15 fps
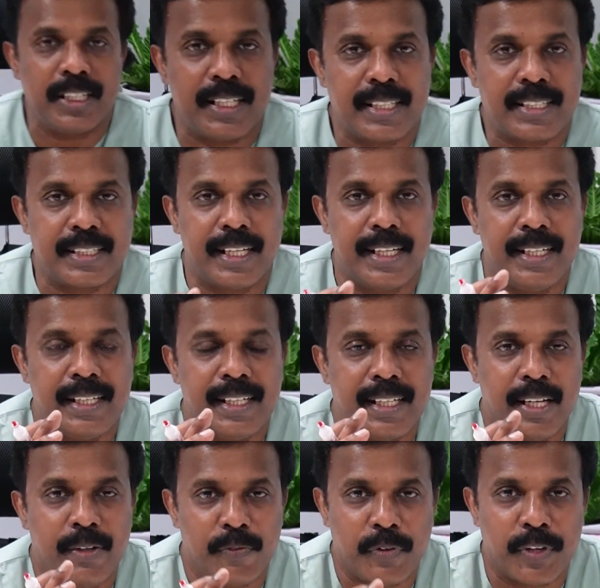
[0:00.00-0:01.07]
intestine
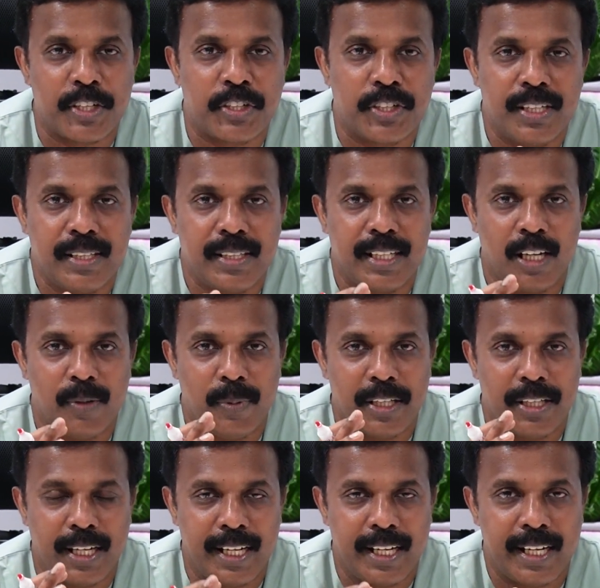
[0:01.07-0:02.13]
infection, there will be
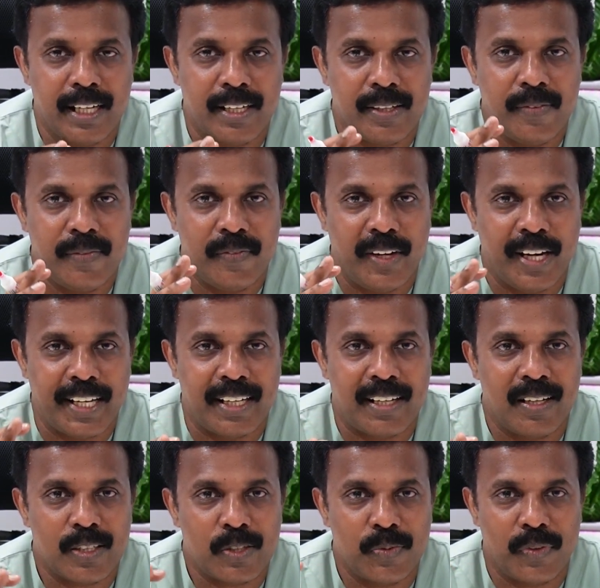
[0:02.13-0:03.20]
a diarrhea, weight
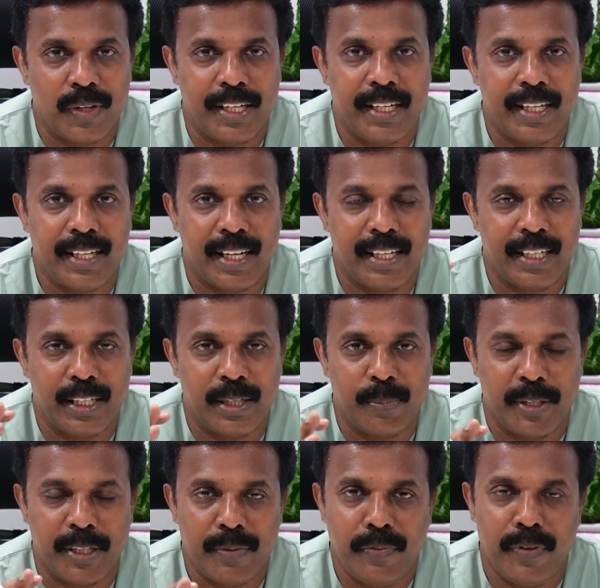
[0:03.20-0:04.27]
loss, fatigue and
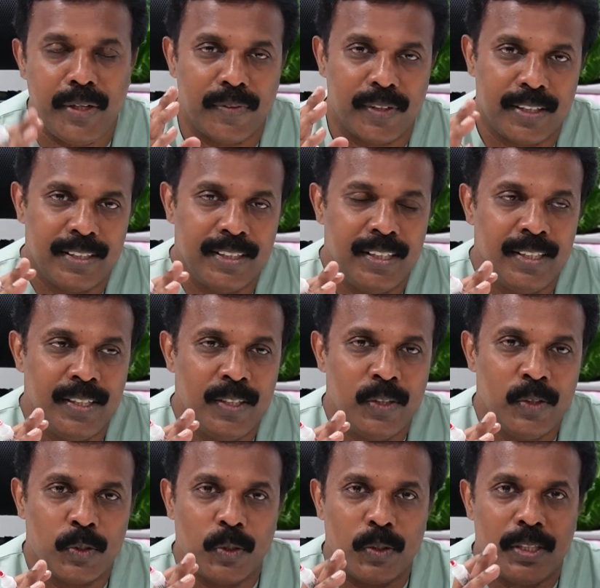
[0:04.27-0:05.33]
intermittent fever.
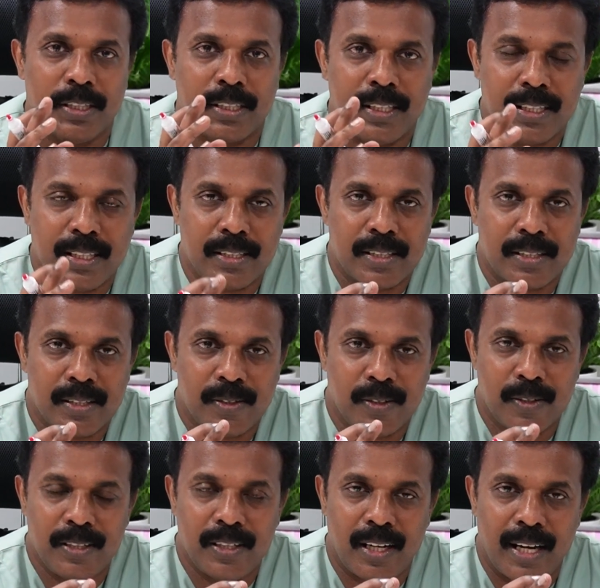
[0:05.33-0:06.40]
So this is
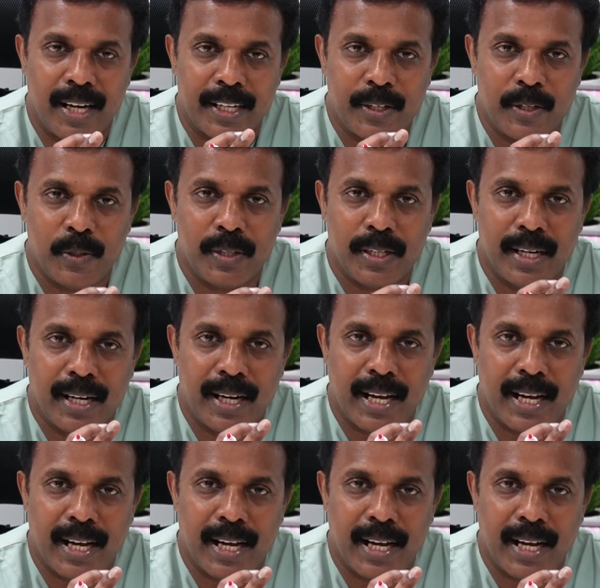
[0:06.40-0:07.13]
called acute